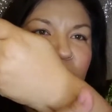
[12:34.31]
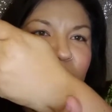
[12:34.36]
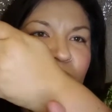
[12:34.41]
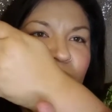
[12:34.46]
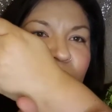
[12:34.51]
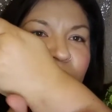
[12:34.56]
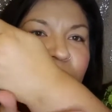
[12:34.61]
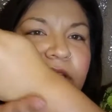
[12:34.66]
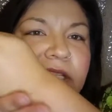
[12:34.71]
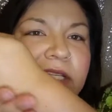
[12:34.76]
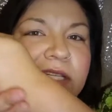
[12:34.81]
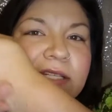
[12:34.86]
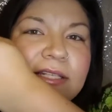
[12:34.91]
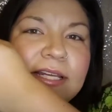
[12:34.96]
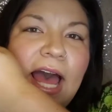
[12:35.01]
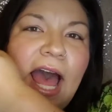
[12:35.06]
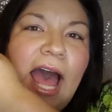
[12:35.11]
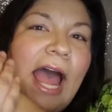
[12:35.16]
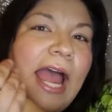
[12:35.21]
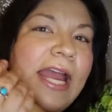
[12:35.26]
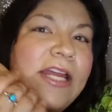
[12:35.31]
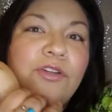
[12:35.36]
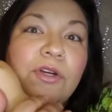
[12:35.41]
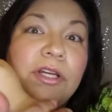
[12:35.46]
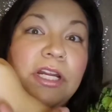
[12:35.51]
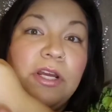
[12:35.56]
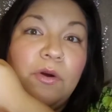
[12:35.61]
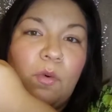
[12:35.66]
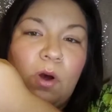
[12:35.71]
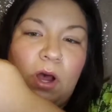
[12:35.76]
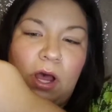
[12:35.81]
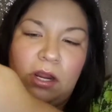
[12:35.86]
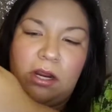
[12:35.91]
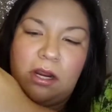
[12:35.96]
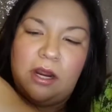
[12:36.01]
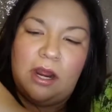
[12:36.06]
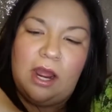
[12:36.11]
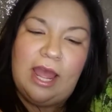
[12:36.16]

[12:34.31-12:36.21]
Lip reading: turns it into hydrating water.